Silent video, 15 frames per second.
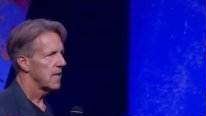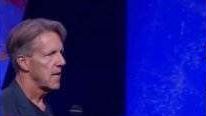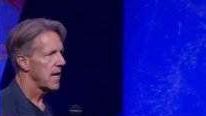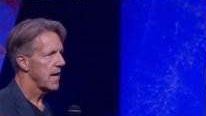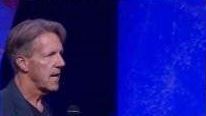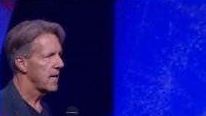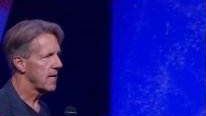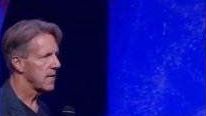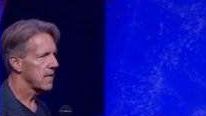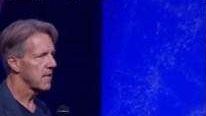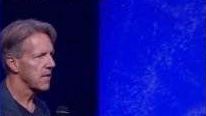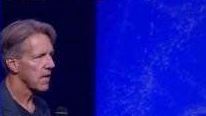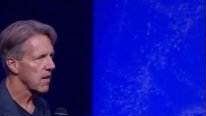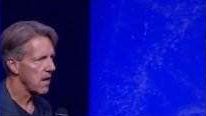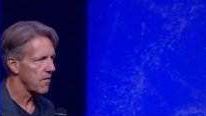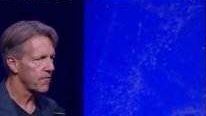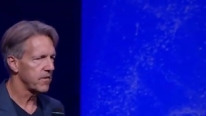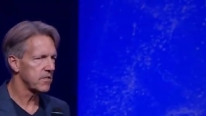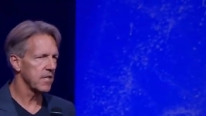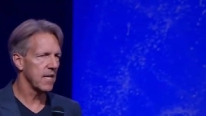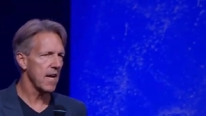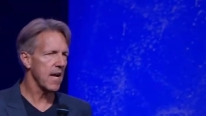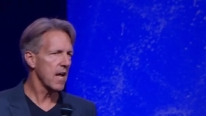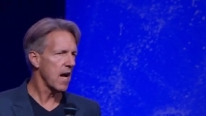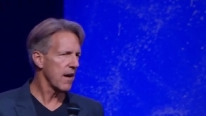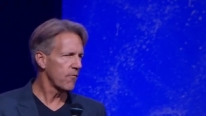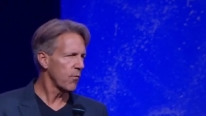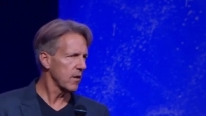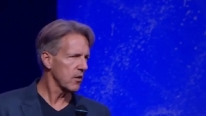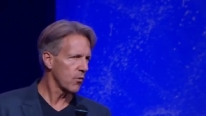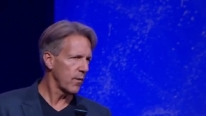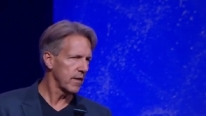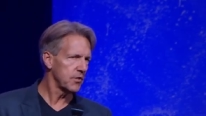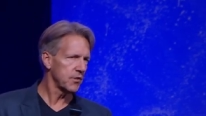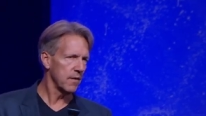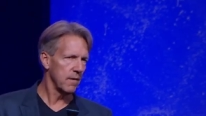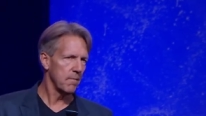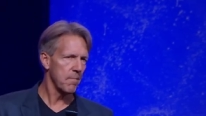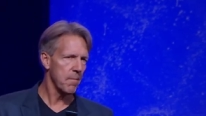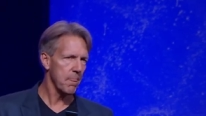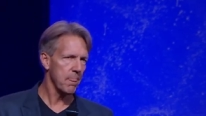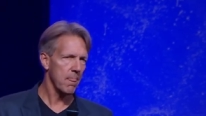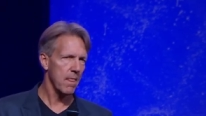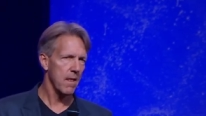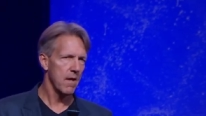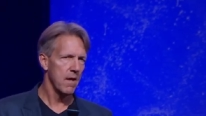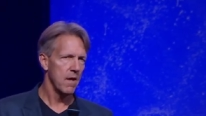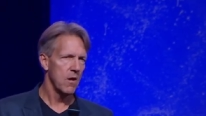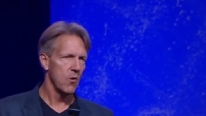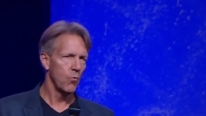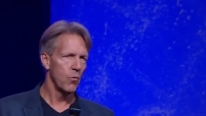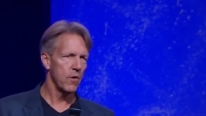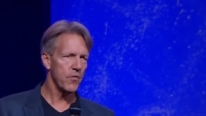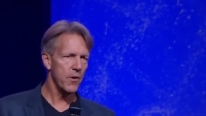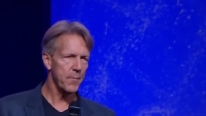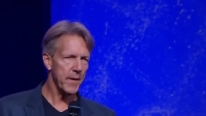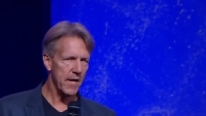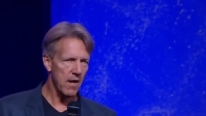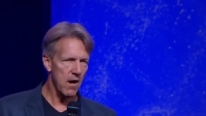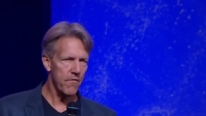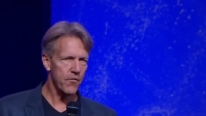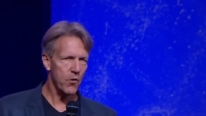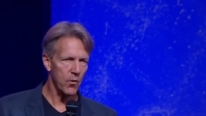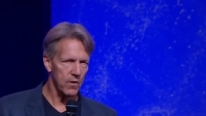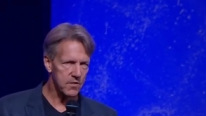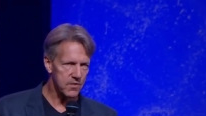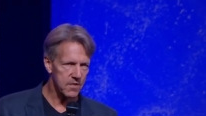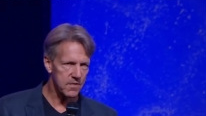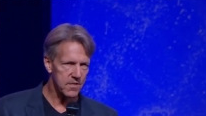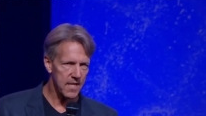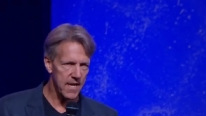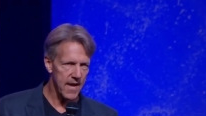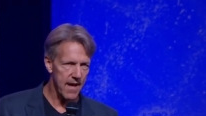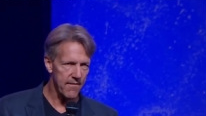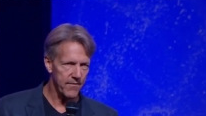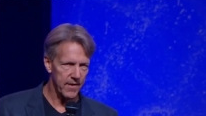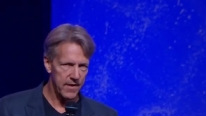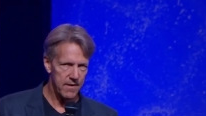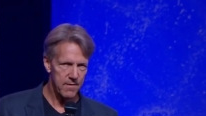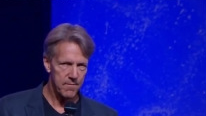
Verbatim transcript: and the golfer said, Hey, I have one question Will there be golf courses in heaven?